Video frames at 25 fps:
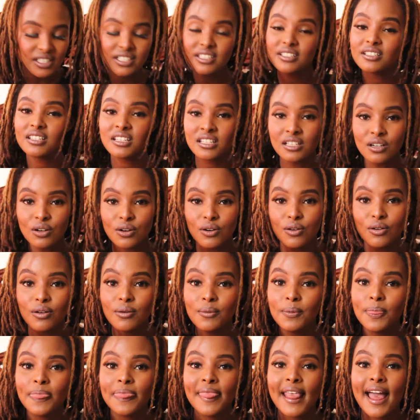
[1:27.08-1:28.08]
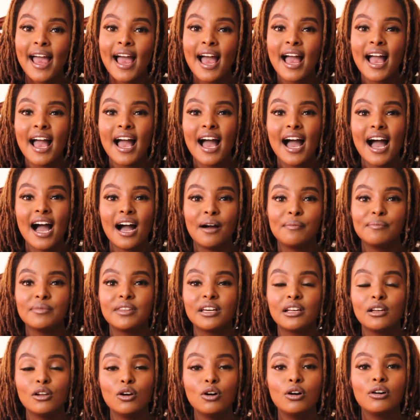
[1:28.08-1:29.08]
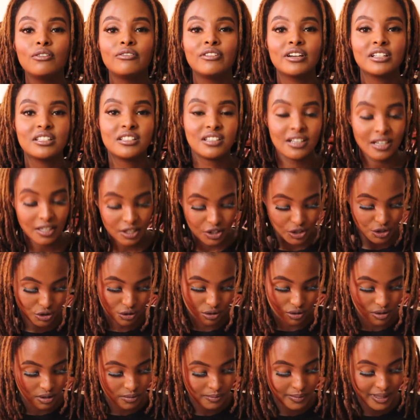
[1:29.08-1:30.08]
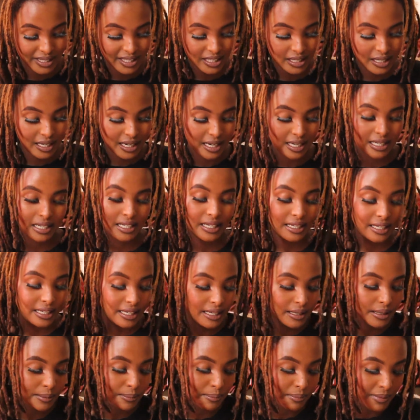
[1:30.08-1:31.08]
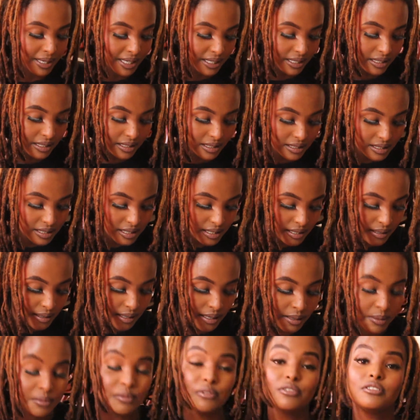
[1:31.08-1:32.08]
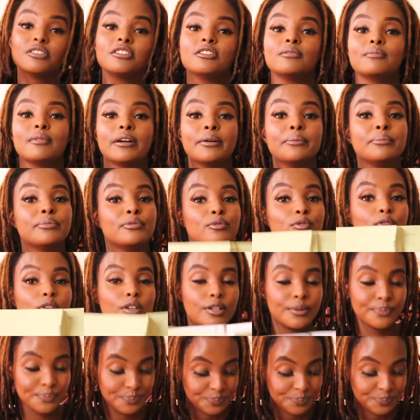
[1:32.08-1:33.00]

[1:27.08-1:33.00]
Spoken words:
So the law of attraction basically means, I'm using my book.